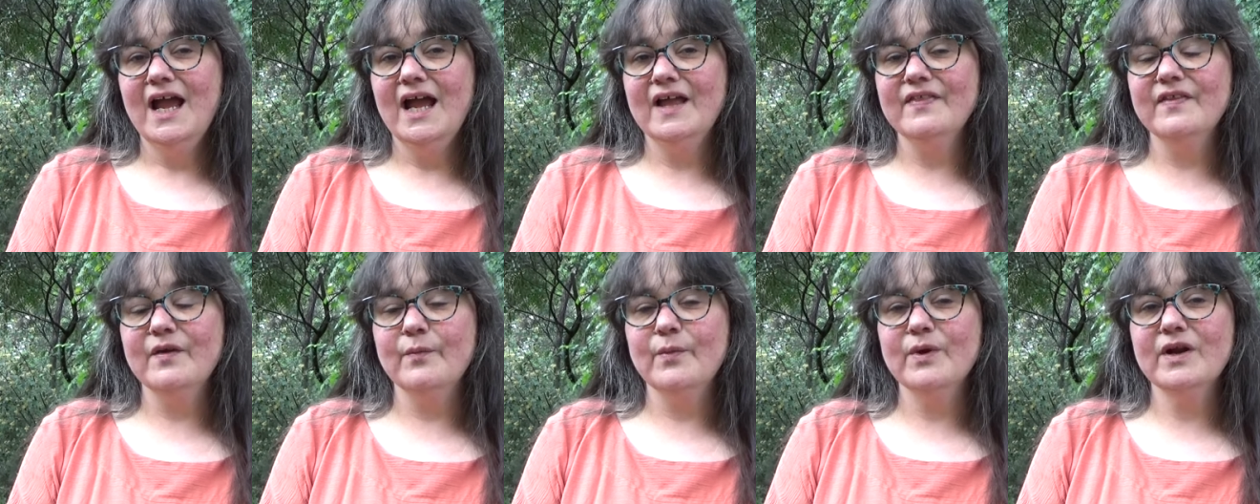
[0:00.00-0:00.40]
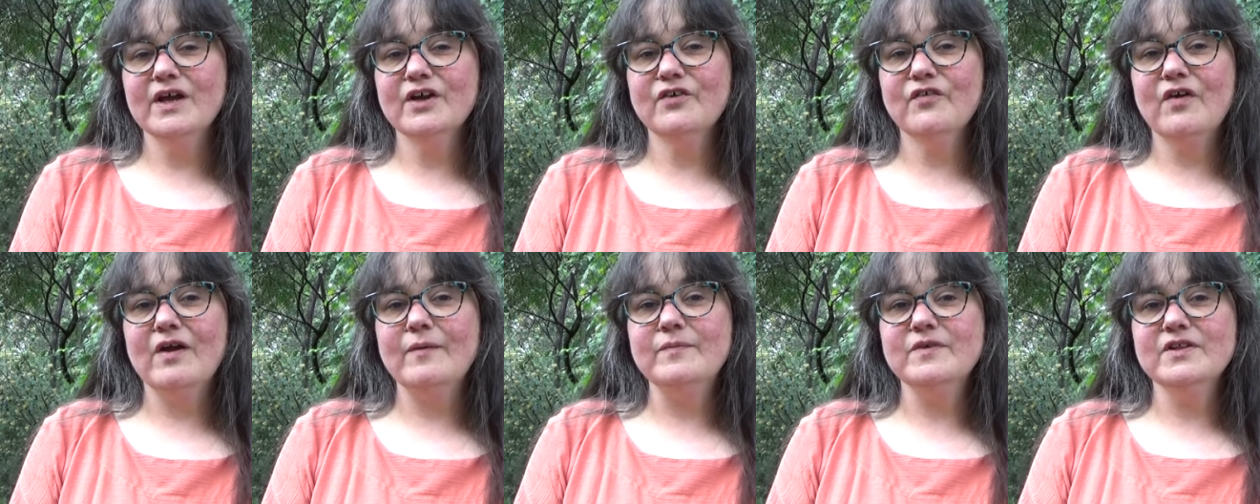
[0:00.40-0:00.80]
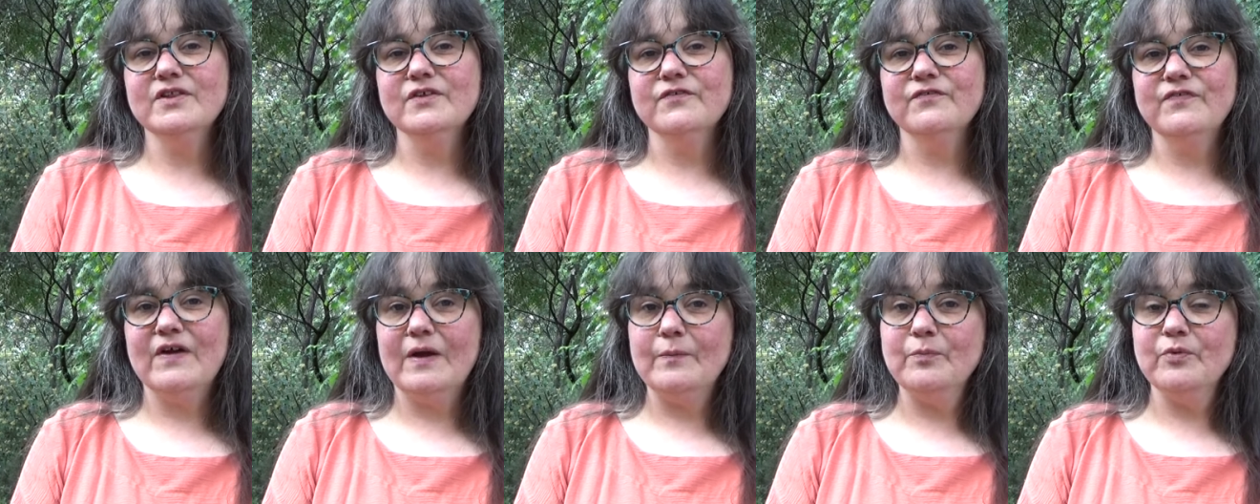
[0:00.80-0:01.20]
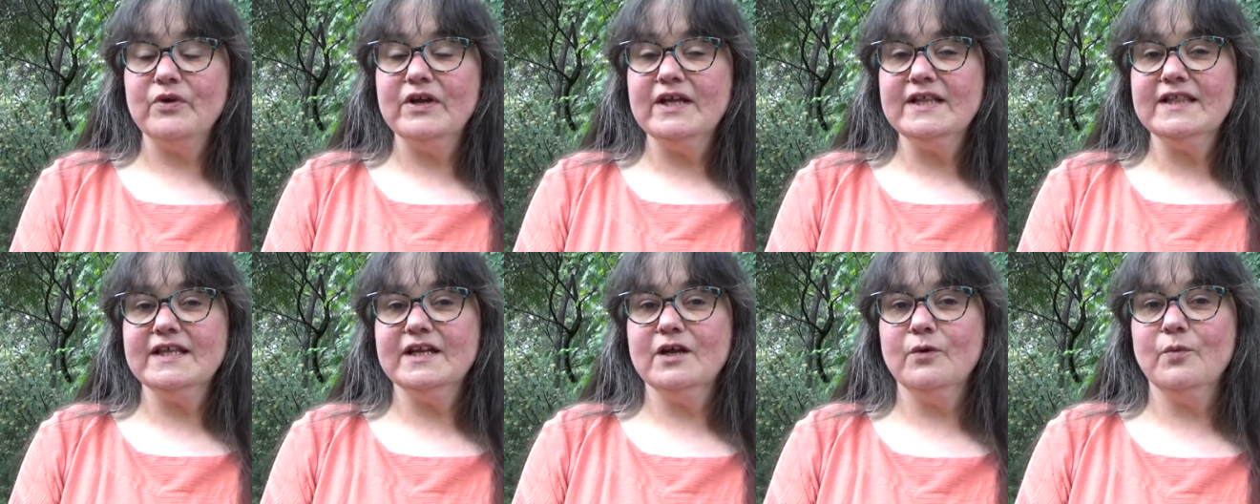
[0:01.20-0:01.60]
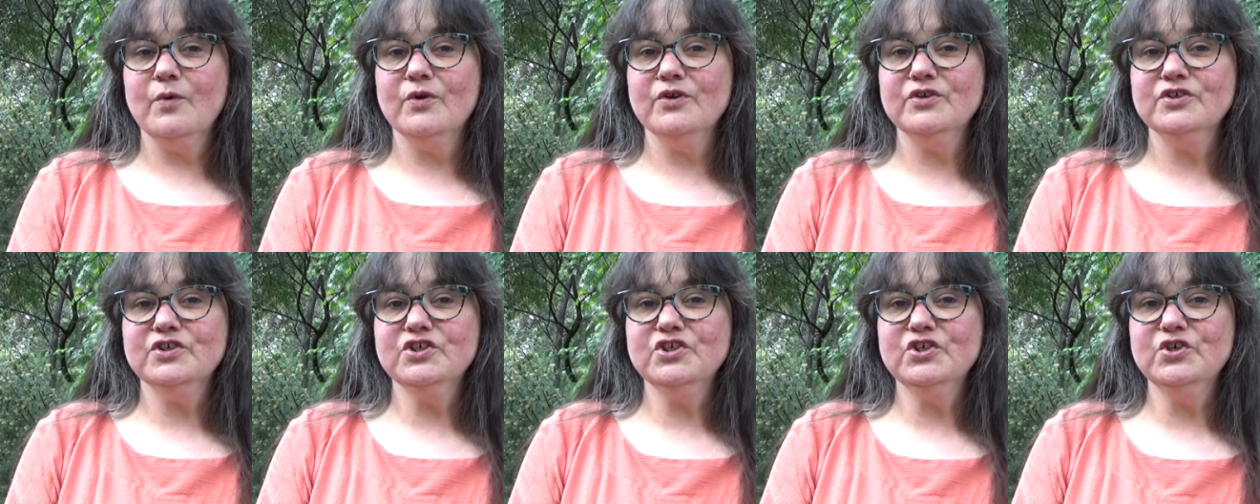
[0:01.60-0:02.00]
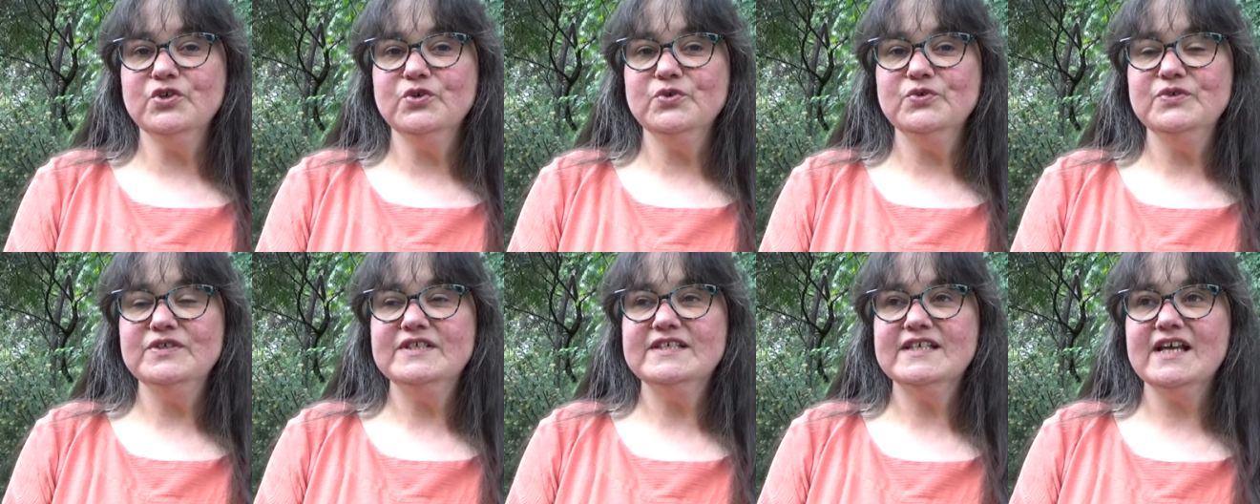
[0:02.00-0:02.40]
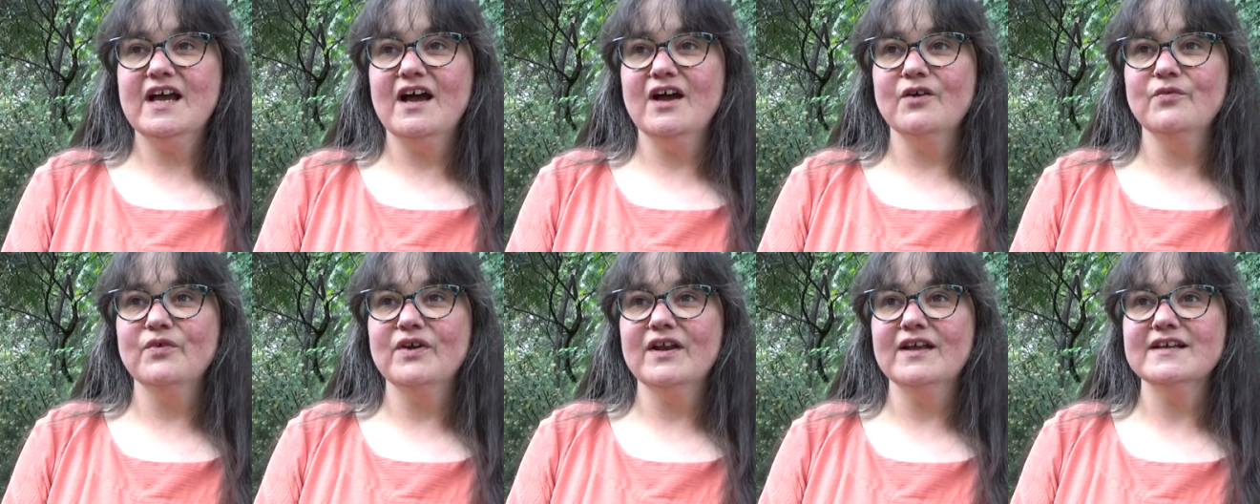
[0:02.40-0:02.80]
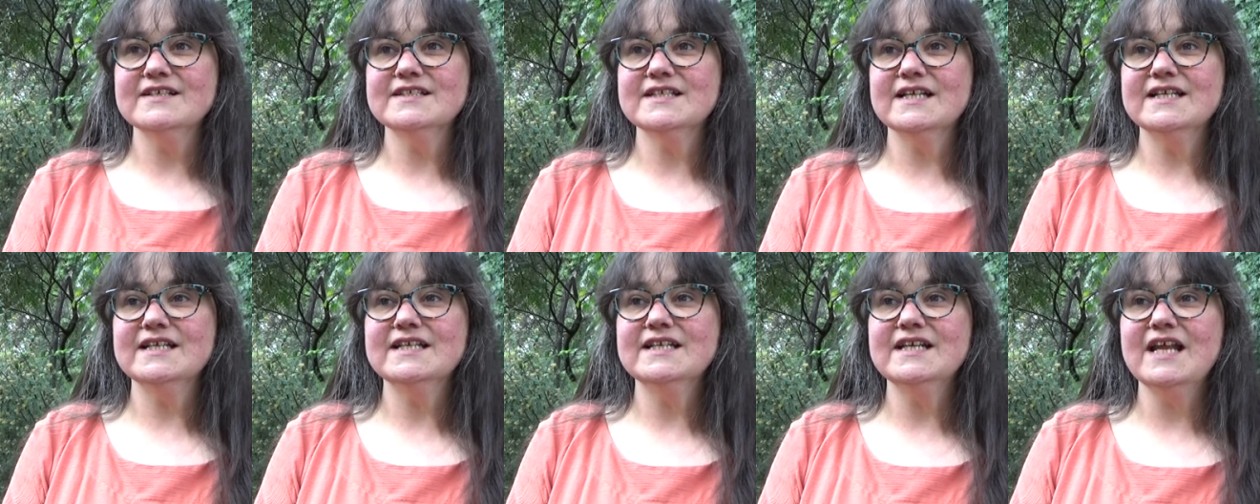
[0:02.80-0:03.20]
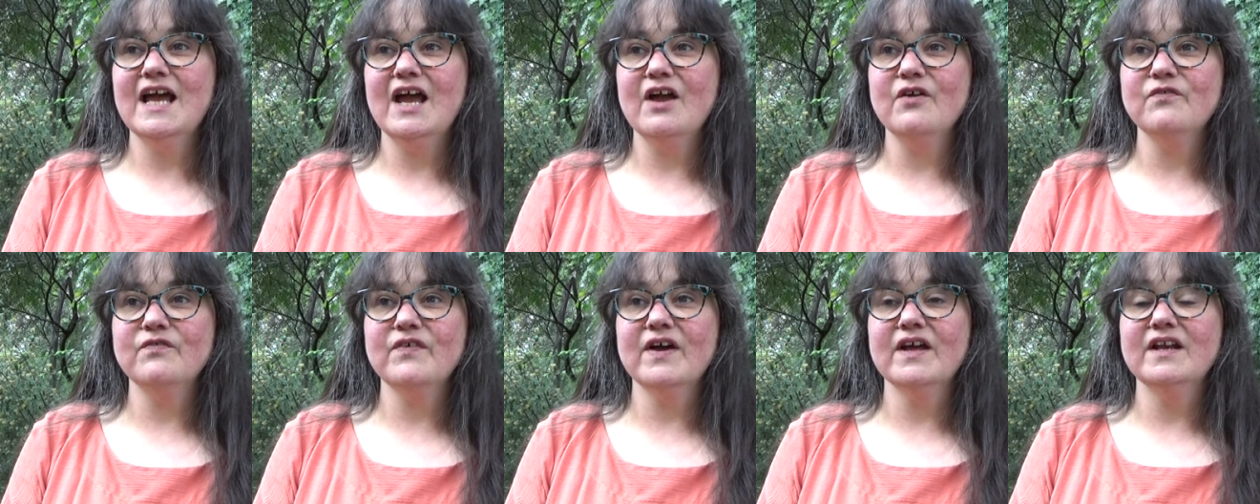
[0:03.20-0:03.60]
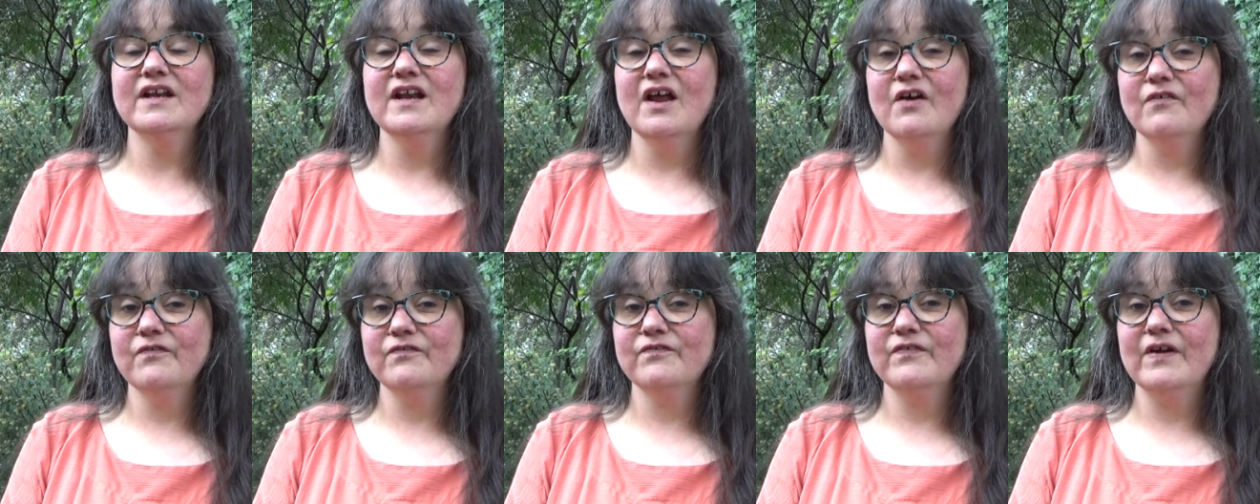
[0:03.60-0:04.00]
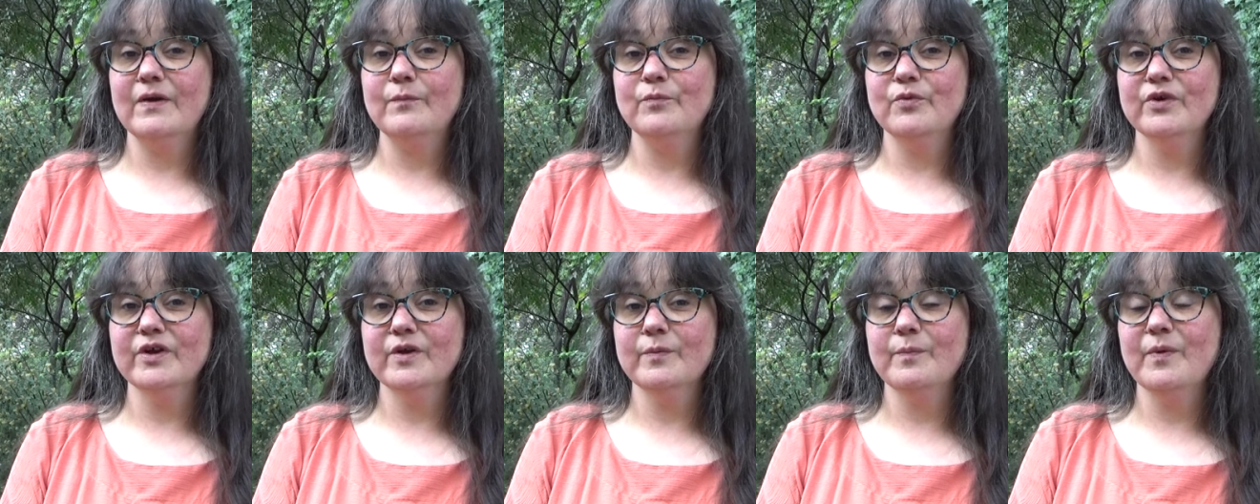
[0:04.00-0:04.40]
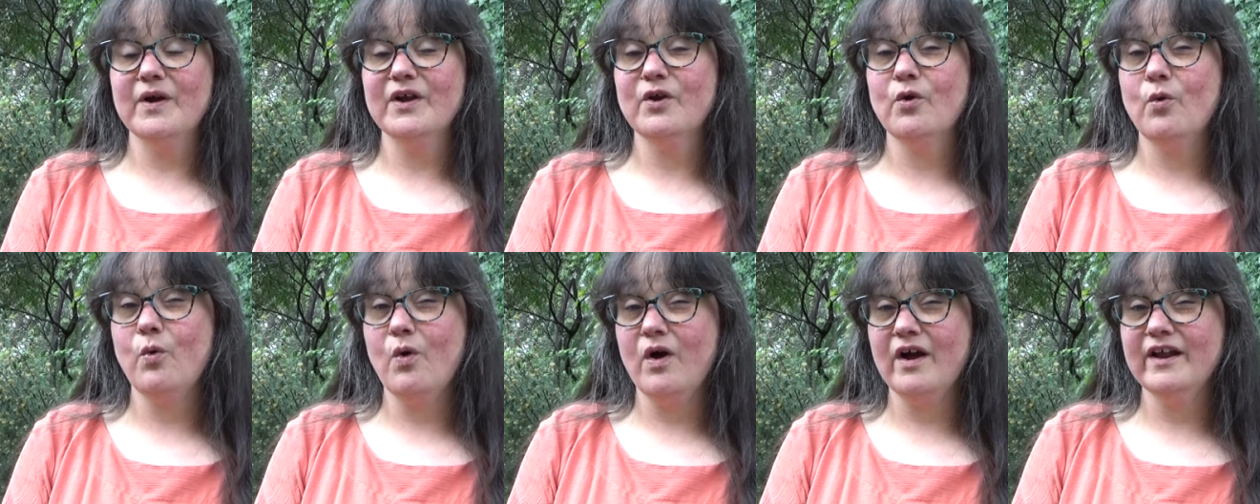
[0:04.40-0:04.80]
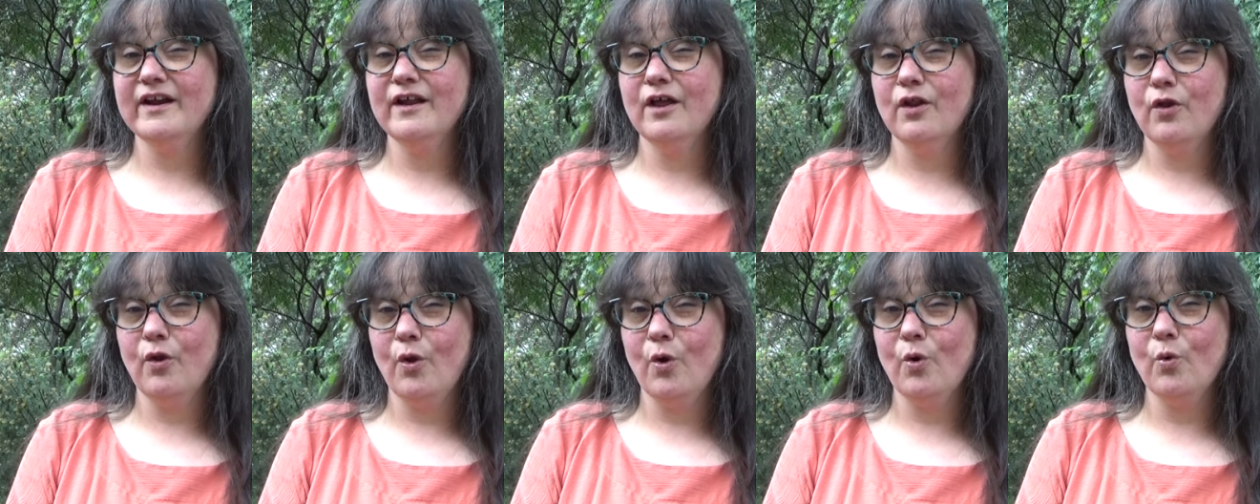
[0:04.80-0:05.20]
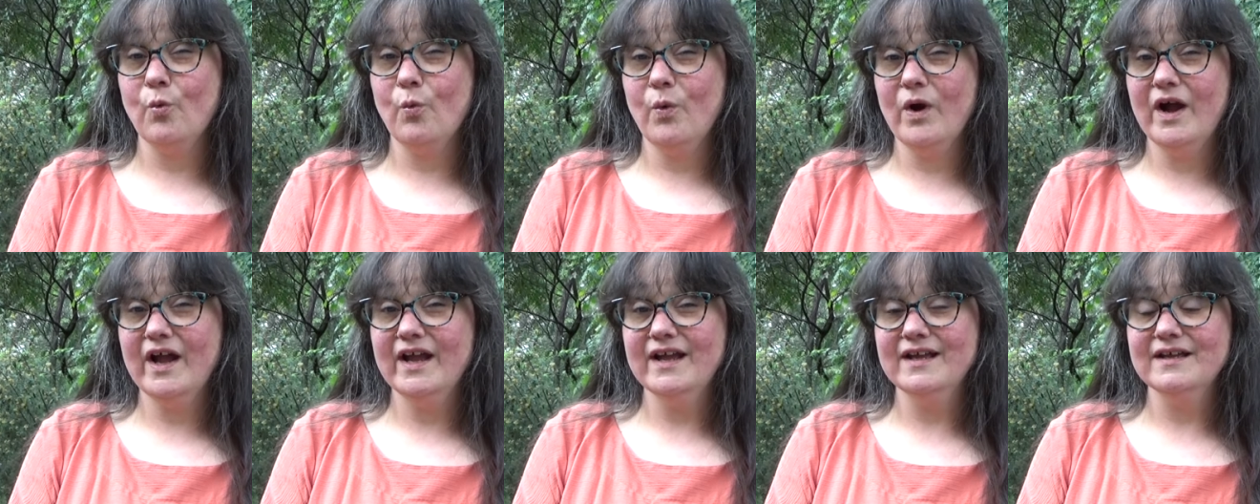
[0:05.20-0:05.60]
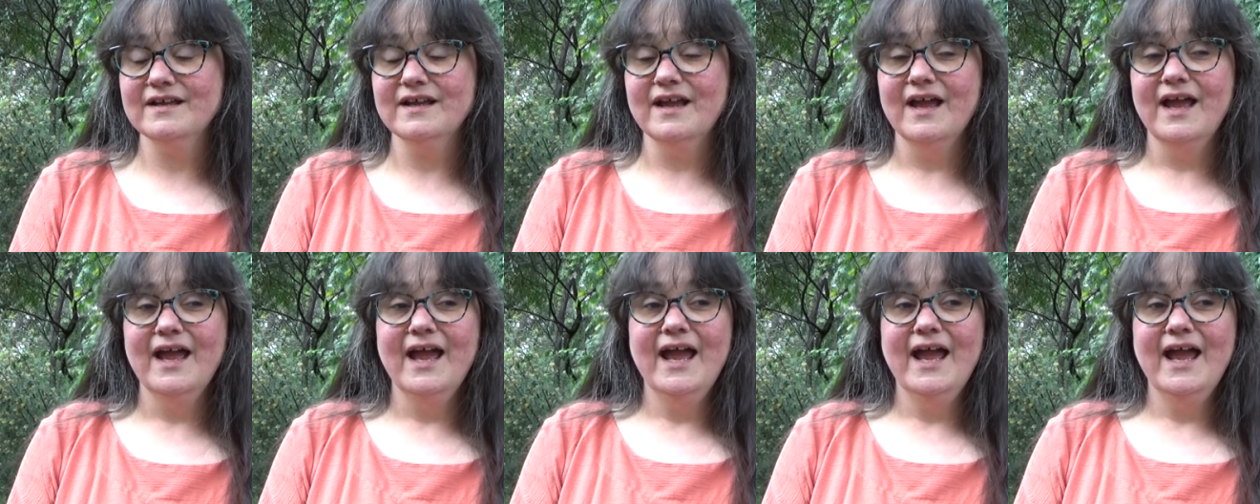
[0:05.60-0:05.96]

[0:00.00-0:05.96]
and then when I grabbed the fabric that I wanted to use, I realised I didn't have enough fabric by quite a long way.